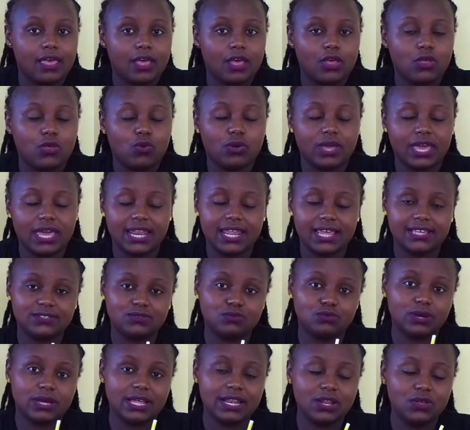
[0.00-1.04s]
You can as
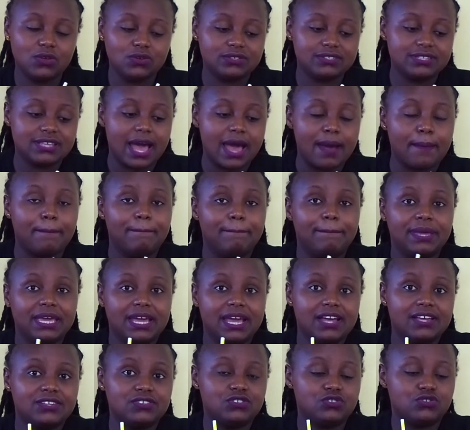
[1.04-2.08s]
well use a
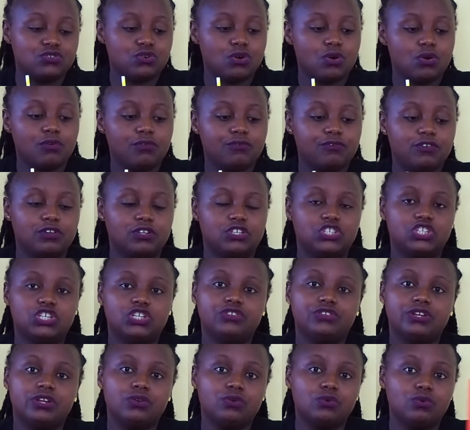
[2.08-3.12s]
bigger straw for
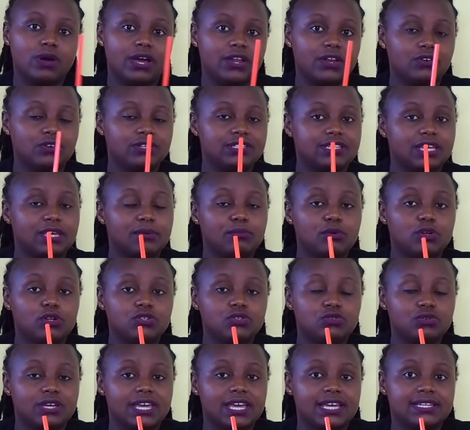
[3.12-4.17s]
children who are not able
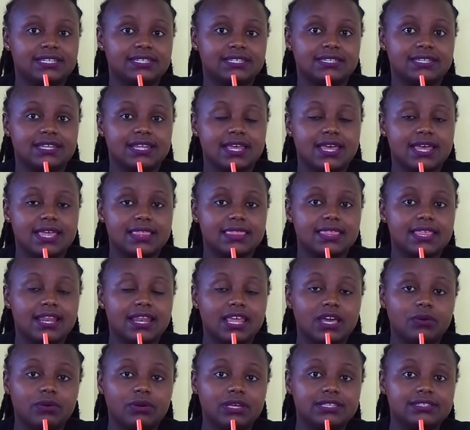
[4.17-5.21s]
to get the
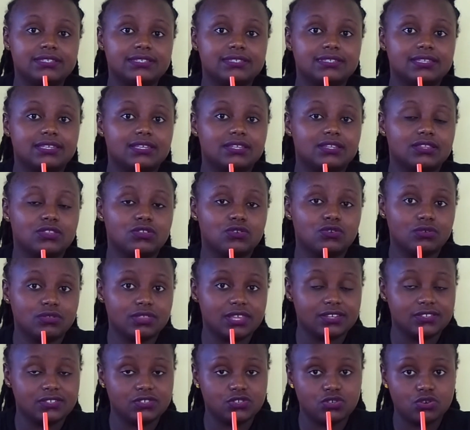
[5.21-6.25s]
liquids through the
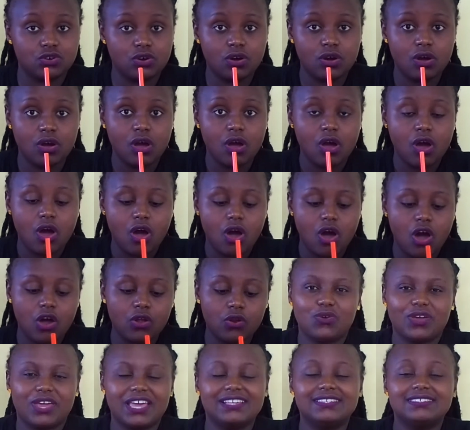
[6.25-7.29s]
straw, or you
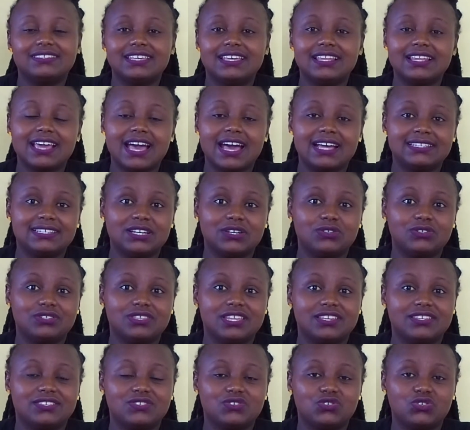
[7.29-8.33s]
can still cut out
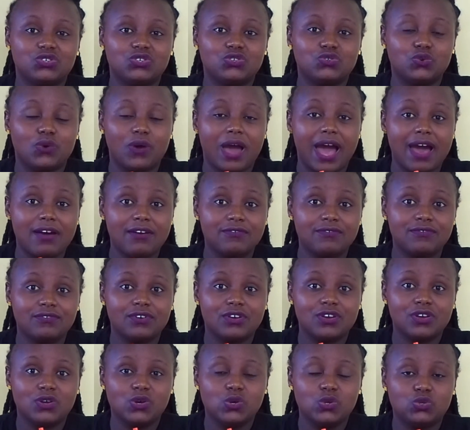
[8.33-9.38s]
the straw
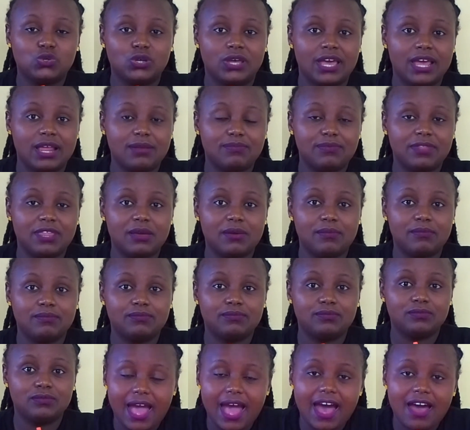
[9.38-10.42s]
to help
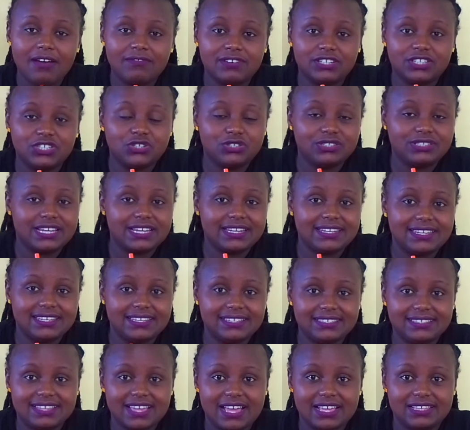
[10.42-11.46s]
them have a shorter
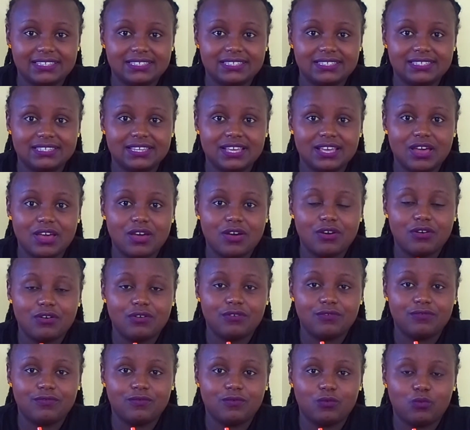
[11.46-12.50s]
distance
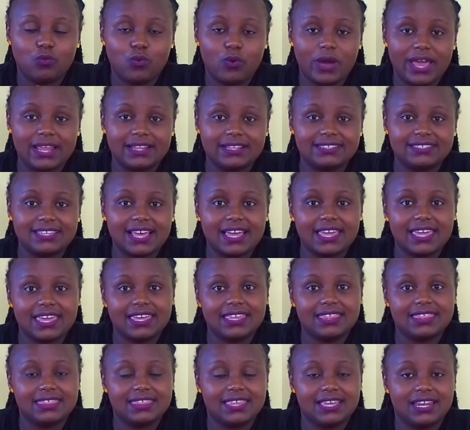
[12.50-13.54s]
while
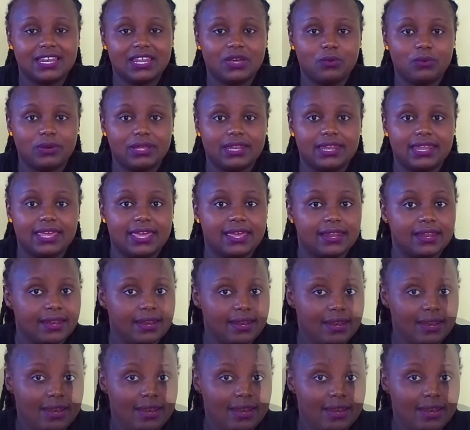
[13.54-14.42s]
sucking the liquid in.